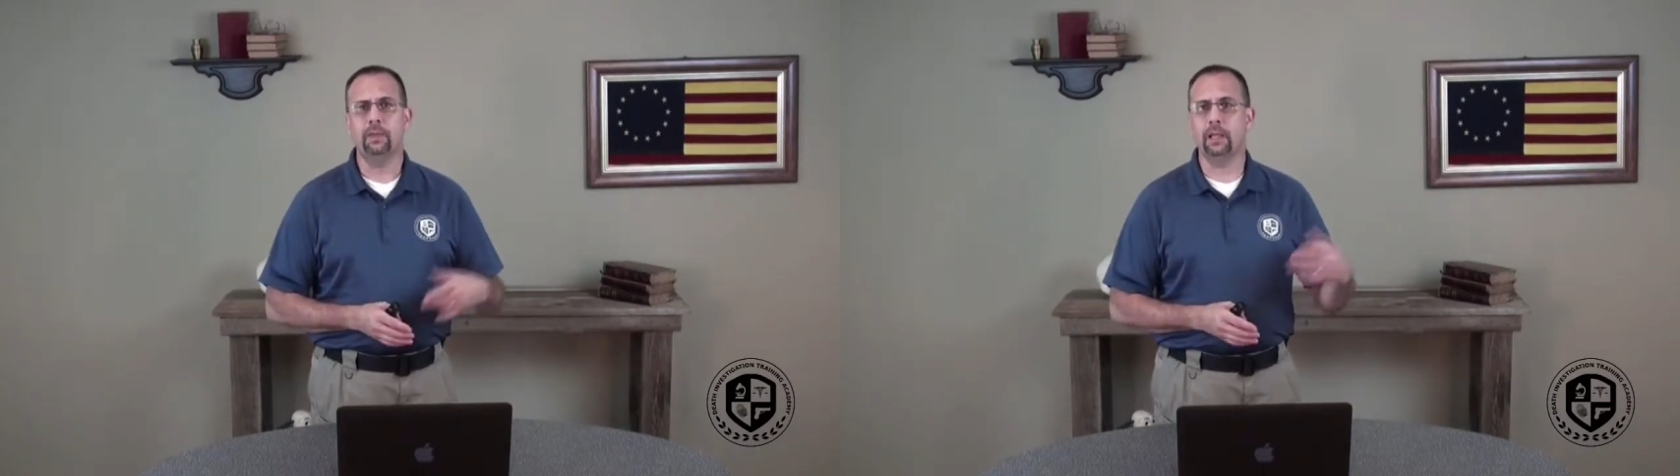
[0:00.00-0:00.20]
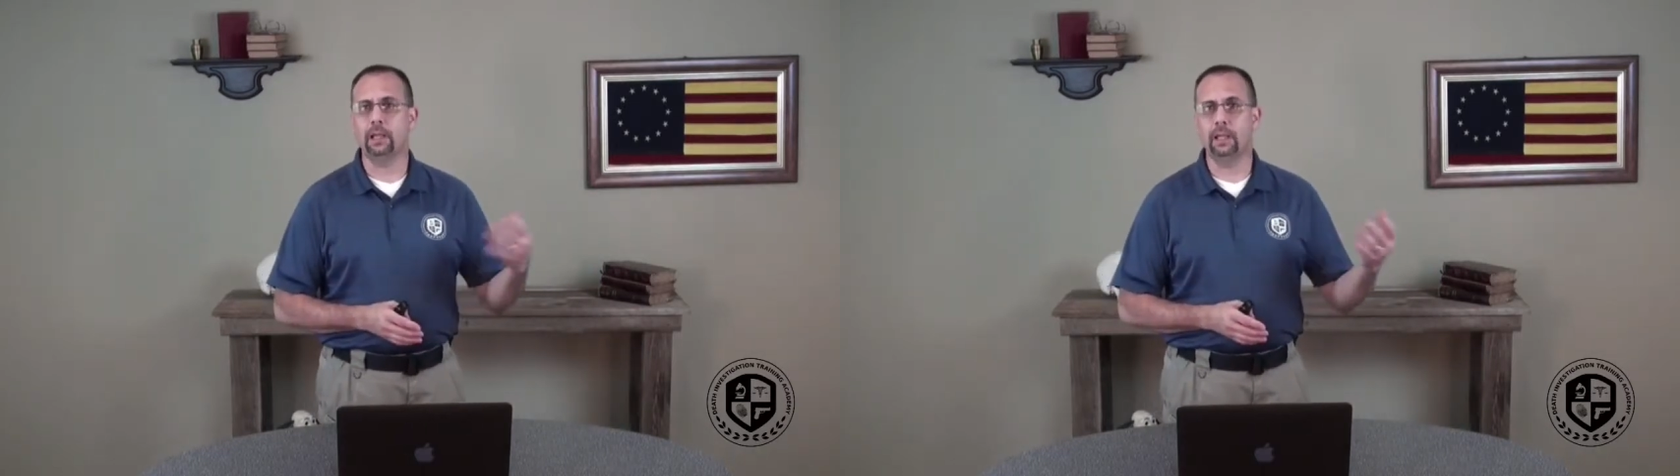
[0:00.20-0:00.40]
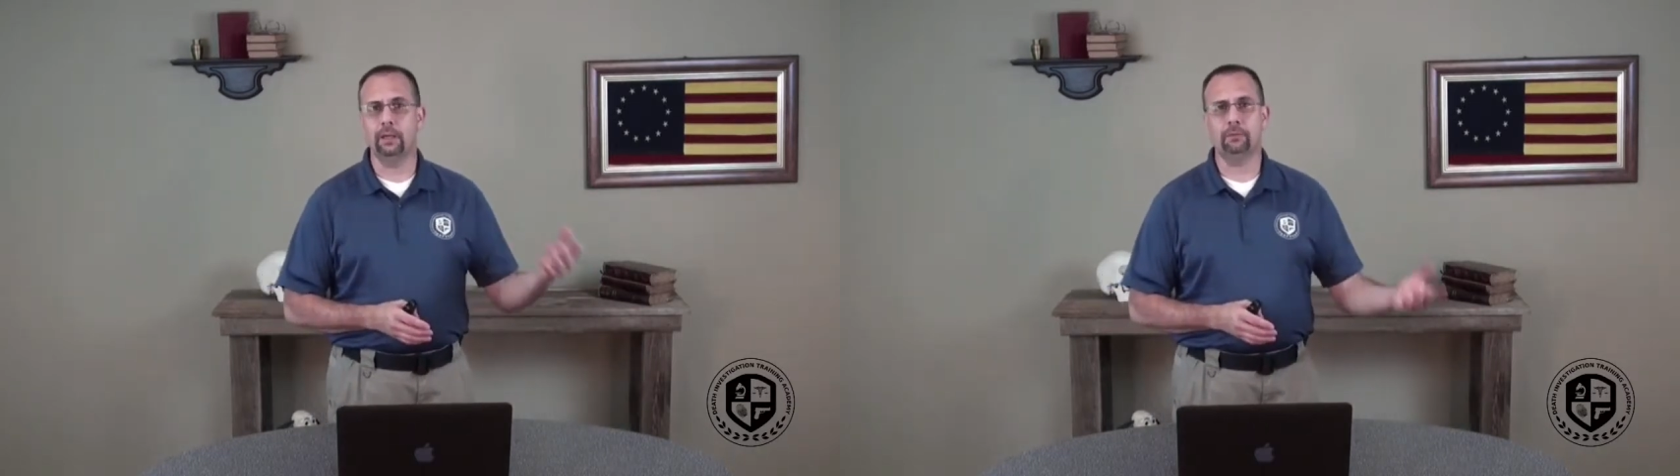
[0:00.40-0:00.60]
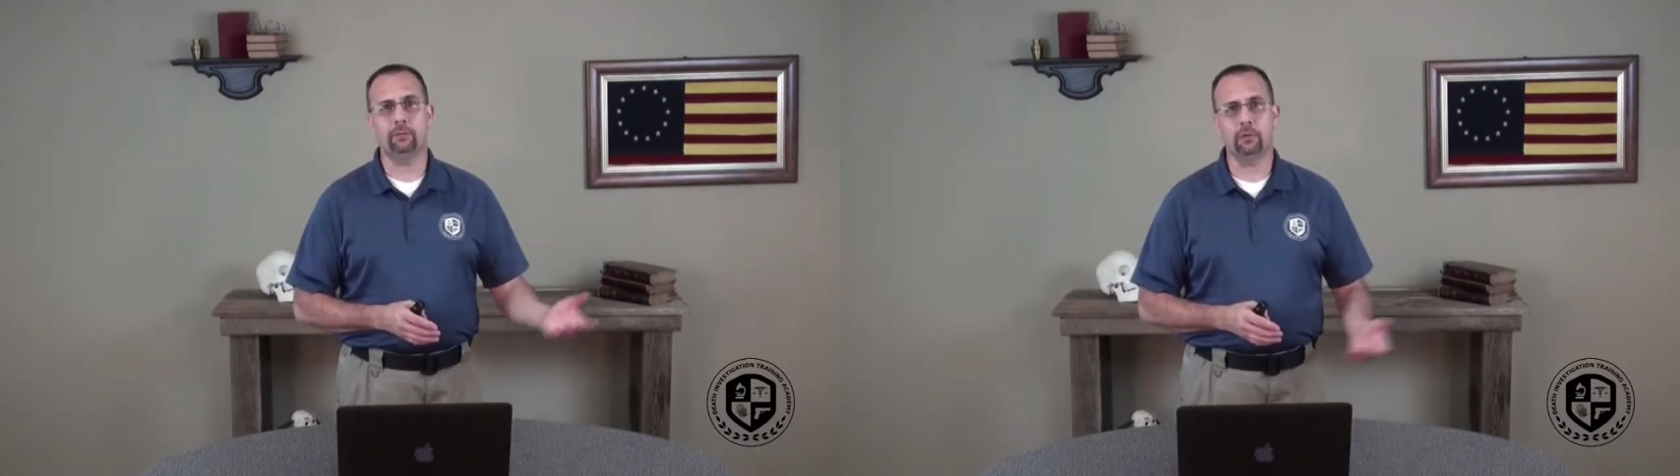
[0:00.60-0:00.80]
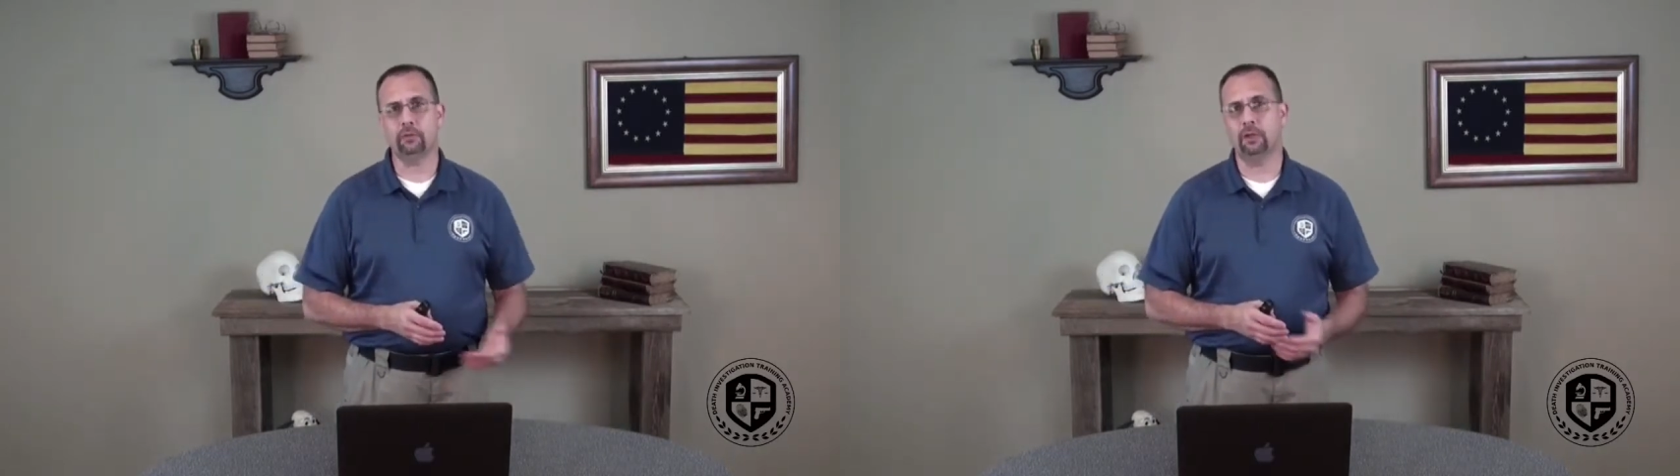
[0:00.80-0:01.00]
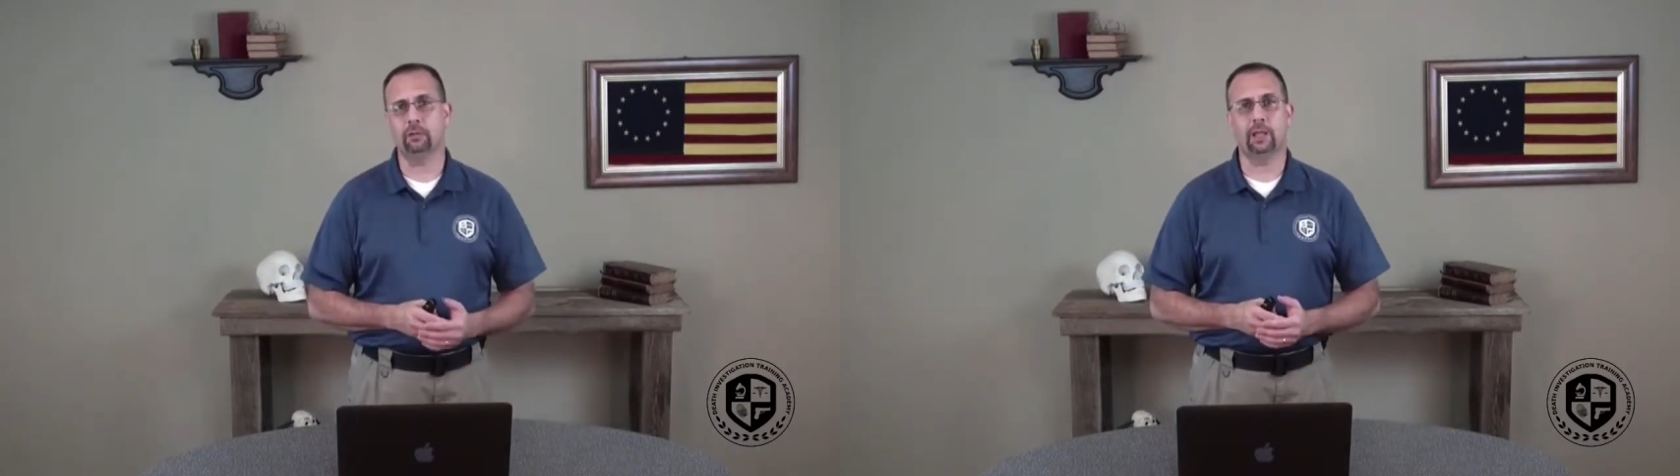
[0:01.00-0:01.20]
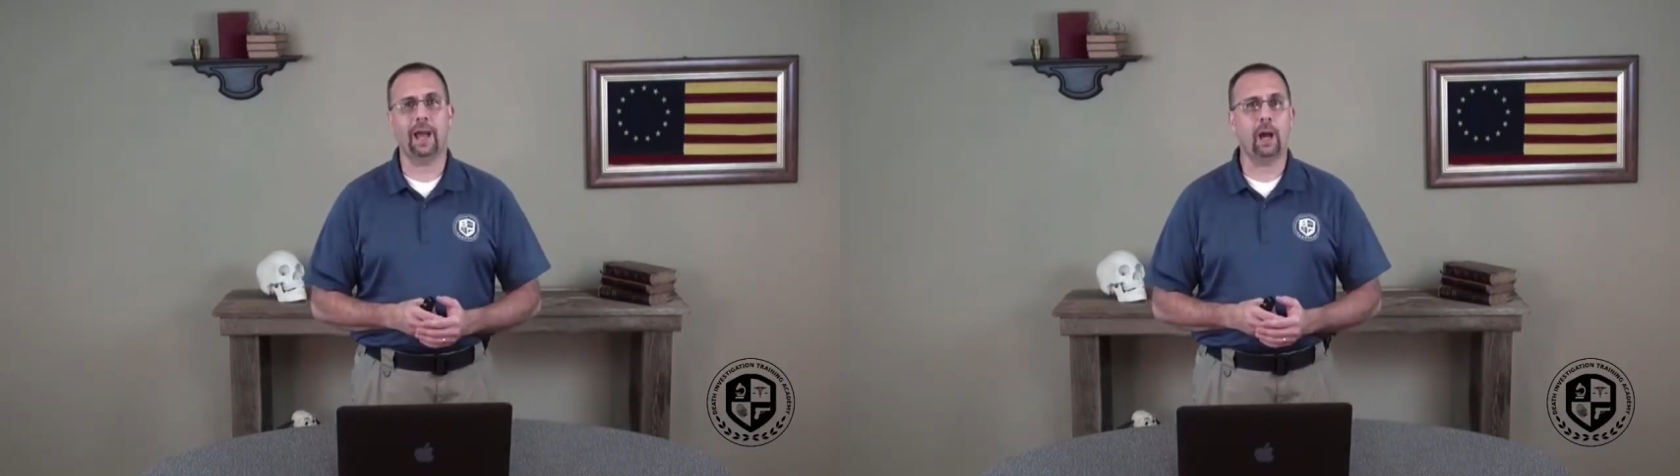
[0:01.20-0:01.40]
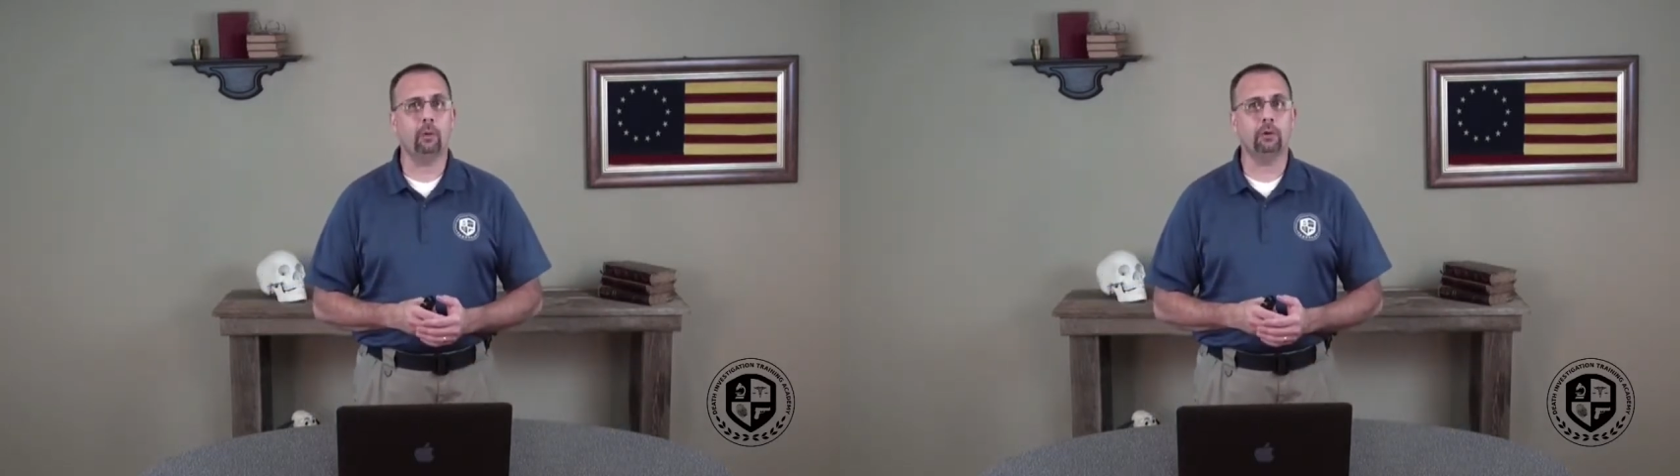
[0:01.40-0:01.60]
they lived for several
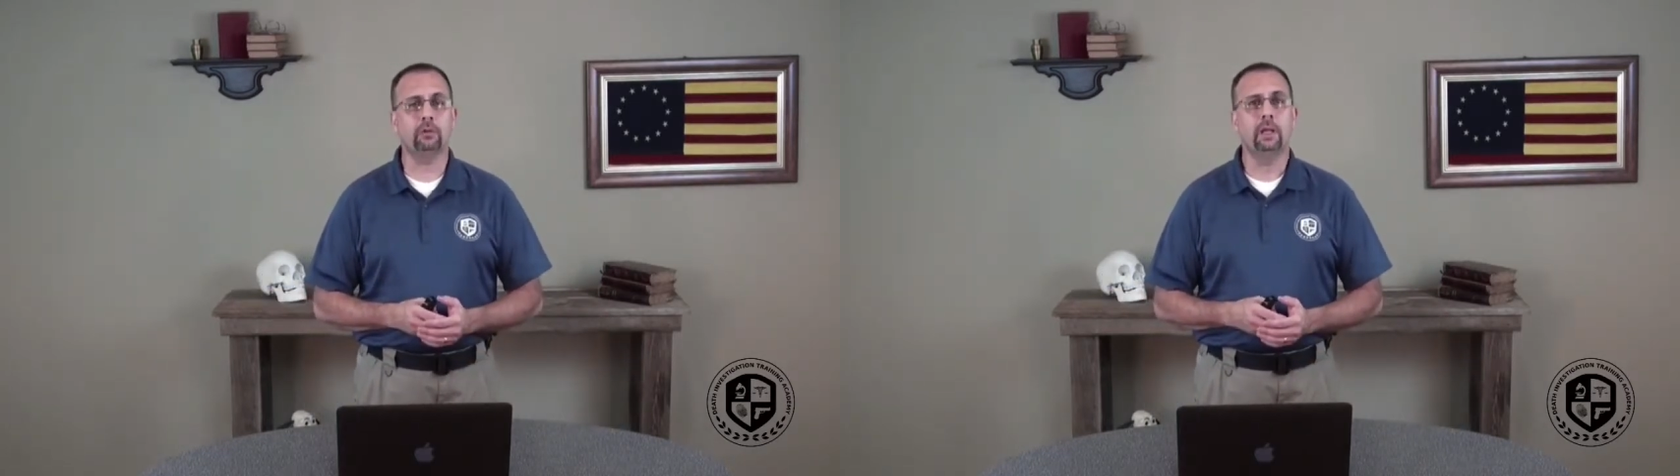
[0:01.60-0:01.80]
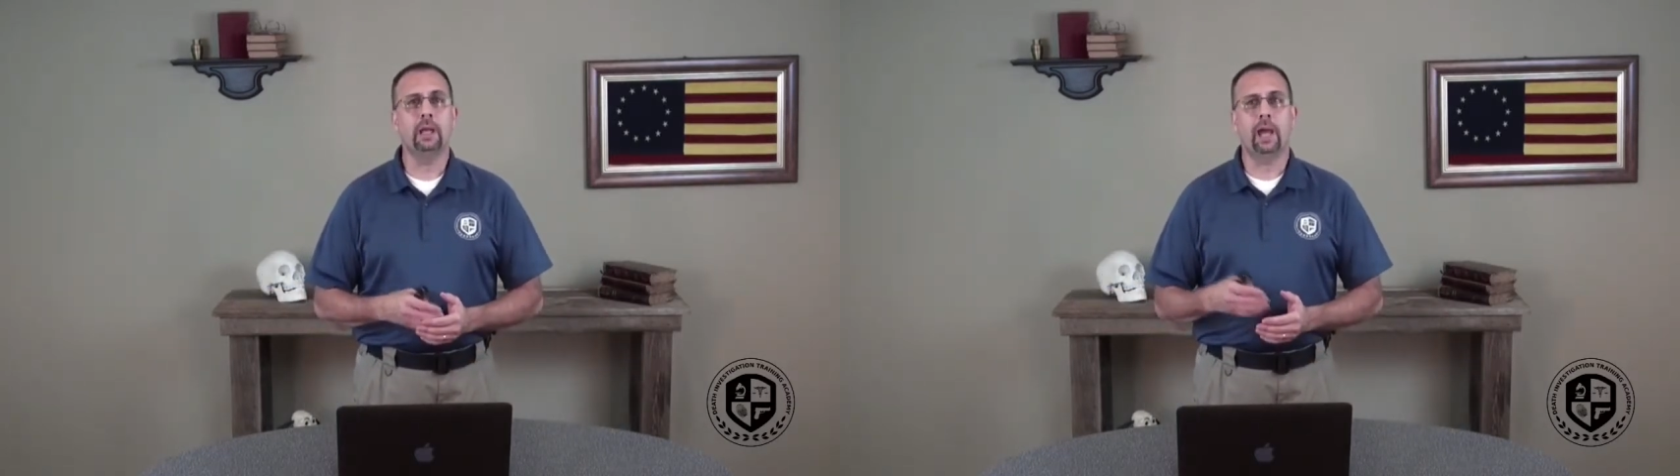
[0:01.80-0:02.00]
hours,